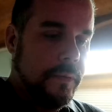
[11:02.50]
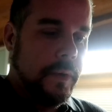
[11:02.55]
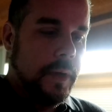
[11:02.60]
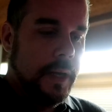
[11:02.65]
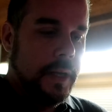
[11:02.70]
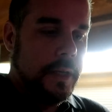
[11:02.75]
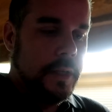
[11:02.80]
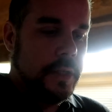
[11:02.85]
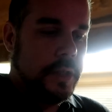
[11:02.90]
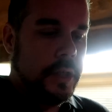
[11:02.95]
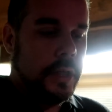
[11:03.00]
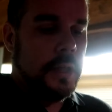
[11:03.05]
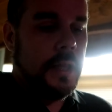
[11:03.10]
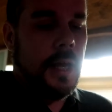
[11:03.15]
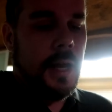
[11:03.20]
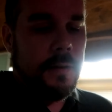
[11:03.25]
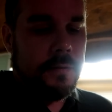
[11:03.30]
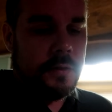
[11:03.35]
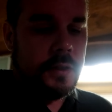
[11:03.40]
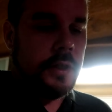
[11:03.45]
when she
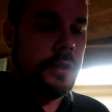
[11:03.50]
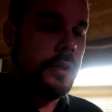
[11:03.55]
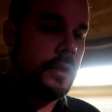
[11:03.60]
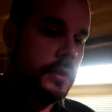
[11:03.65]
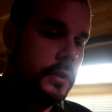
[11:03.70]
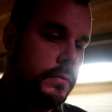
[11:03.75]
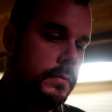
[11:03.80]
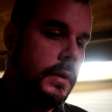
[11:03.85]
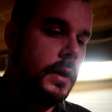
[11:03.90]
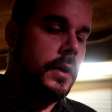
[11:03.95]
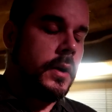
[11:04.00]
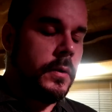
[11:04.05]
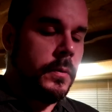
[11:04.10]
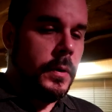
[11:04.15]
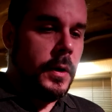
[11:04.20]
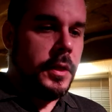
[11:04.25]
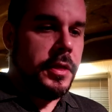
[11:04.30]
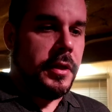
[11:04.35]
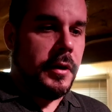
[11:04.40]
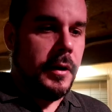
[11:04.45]
left, she took the router
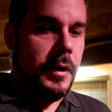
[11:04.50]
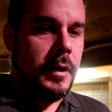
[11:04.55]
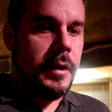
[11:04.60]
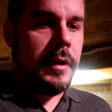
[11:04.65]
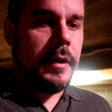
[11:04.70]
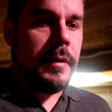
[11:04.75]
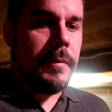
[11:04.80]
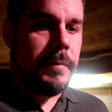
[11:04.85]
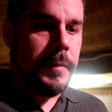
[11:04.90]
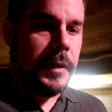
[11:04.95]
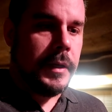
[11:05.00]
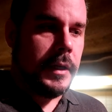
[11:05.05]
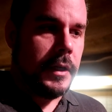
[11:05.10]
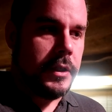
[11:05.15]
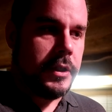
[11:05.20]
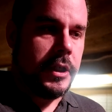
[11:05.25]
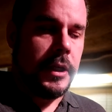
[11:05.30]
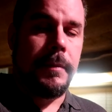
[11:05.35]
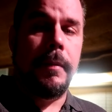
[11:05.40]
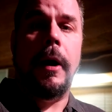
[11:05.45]
with her
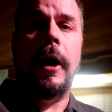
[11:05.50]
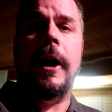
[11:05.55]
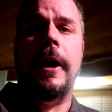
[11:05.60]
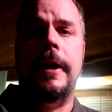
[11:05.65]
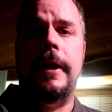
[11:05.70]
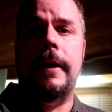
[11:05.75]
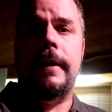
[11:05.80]
because she bought